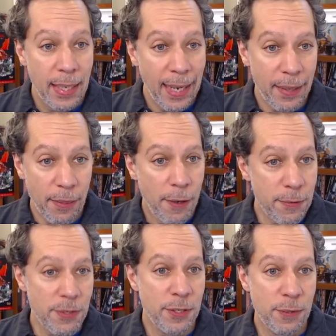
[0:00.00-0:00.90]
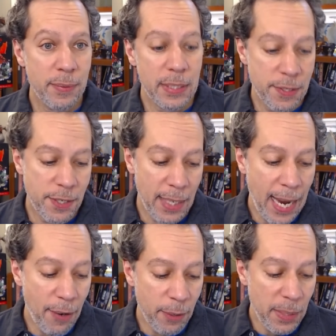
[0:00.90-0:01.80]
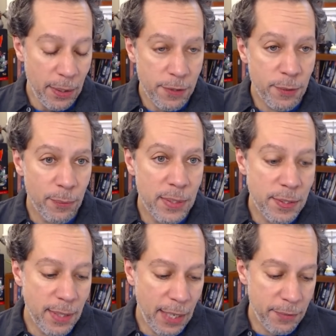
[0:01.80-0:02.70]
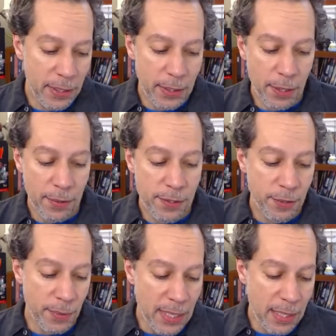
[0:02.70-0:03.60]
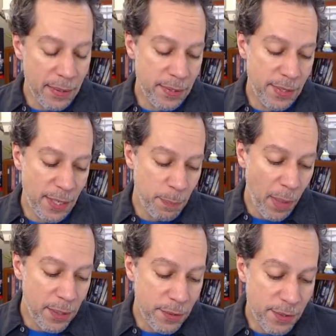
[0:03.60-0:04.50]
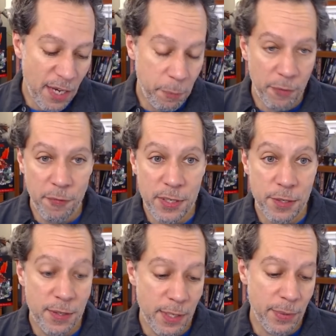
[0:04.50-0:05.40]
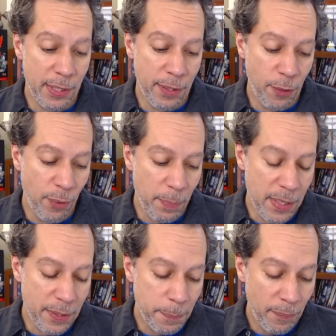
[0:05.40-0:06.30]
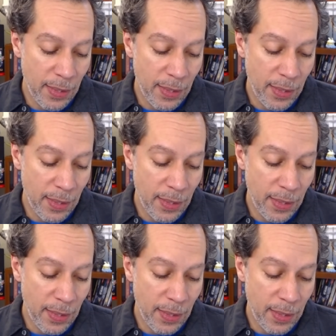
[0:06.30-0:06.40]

And those two really stuck out at me. Those are the ones that I really noted. So gear, it says monsters have proficiency with their equipment.